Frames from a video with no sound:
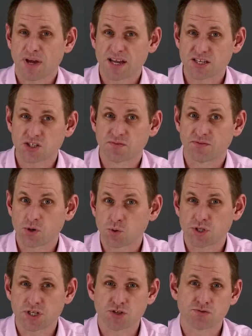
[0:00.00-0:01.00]
pass a
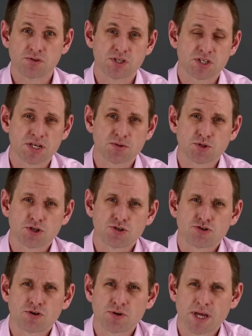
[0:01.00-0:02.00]
voltage through the cell's
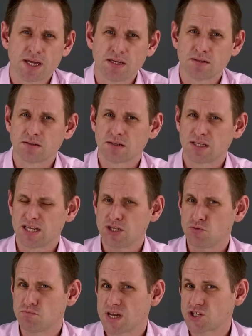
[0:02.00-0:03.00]
control gate, and then
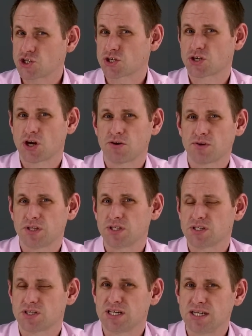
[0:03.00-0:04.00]
you measure the current
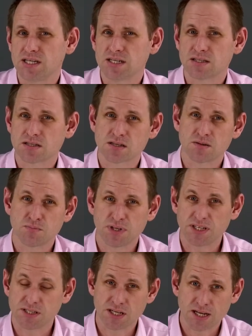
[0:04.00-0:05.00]
that's needed to
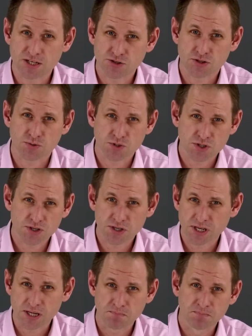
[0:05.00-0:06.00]
complete the electrical
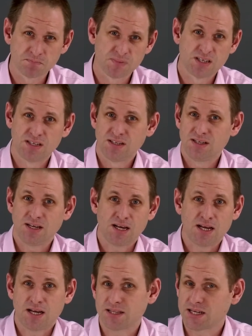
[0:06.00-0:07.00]
circuit.
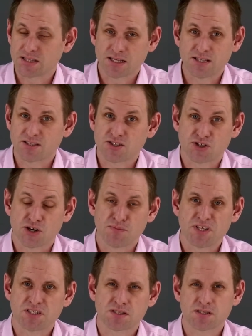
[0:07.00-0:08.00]
And that then
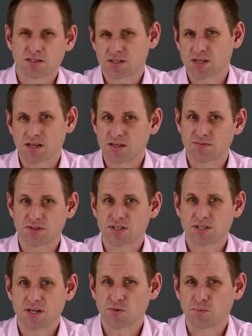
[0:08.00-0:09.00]
determines the state of the
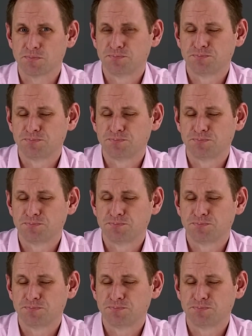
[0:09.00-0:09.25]
cell.